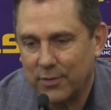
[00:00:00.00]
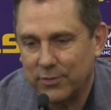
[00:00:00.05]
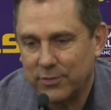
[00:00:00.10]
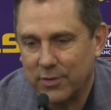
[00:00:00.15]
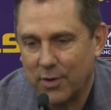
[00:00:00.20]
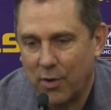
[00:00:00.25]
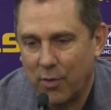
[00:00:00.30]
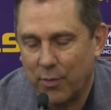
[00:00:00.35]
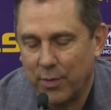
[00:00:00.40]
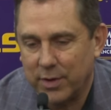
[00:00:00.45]

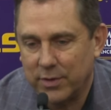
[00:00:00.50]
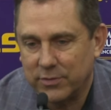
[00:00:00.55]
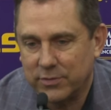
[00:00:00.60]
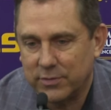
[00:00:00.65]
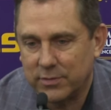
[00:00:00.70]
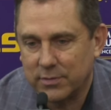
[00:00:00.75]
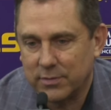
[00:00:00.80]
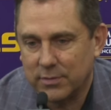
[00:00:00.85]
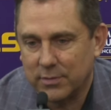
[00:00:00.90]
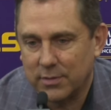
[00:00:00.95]
it's
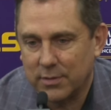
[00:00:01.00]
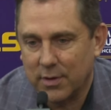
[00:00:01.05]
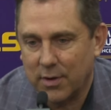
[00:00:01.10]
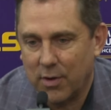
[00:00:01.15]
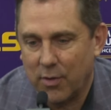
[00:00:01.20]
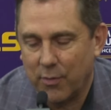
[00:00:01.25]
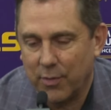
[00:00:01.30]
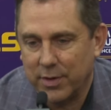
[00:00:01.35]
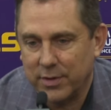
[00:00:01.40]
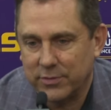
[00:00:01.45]

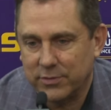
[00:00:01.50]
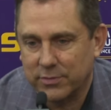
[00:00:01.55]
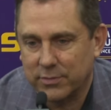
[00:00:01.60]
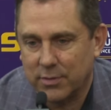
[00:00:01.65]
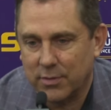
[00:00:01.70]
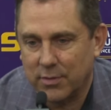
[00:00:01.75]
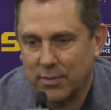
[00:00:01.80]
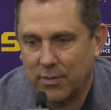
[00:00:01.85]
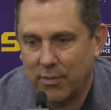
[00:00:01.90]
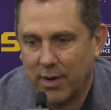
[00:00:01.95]

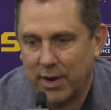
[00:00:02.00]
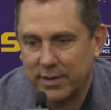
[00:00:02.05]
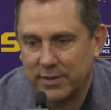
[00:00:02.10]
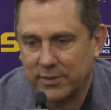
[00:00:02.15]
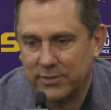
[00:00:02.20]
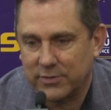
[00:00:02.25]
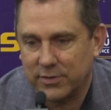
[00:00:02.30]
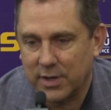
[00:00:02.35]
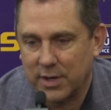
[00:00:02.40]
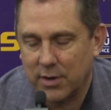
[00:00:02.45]
always great
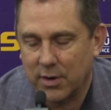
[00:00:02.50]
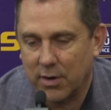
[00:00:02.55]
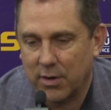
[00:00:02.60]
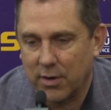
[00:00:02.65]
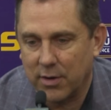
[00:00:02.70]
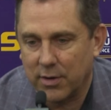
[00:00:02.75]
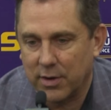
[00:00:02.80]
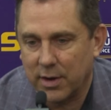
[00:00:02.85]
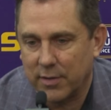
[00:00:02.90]
to see her,